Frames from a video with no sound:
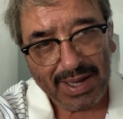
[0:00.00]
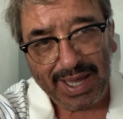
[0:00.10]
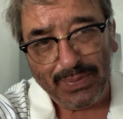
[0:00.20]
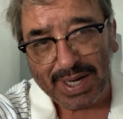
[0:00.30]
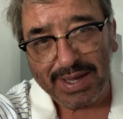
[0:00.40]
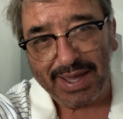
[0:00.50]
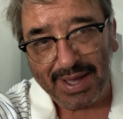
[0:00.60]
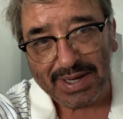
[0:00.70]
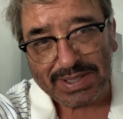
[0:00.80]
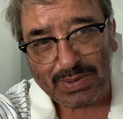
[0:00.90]
Even
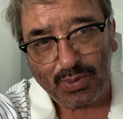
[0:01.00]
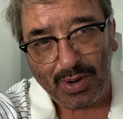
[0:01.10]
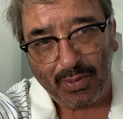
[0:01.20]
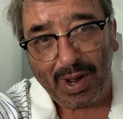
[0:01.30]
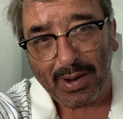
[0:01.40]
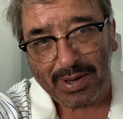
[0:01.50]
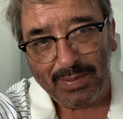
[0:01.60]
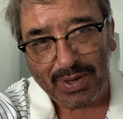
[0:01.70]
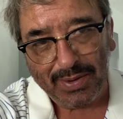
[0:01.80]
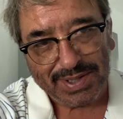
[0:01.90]
kids will
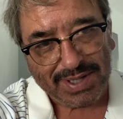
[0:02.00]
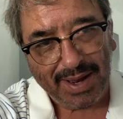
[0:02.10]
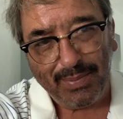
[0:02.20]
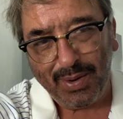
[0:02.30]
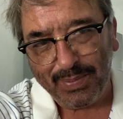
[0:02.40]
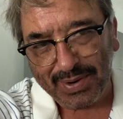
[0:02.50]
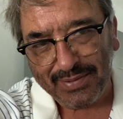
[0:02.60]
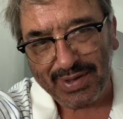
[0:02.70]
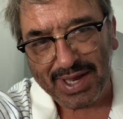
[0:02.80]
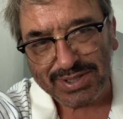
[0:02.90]
welcome you and say, Bon
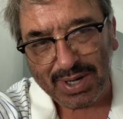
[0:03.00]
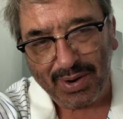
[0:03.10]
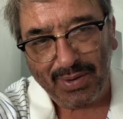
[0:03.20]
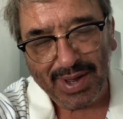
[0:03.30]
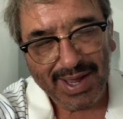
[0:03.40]
provecho.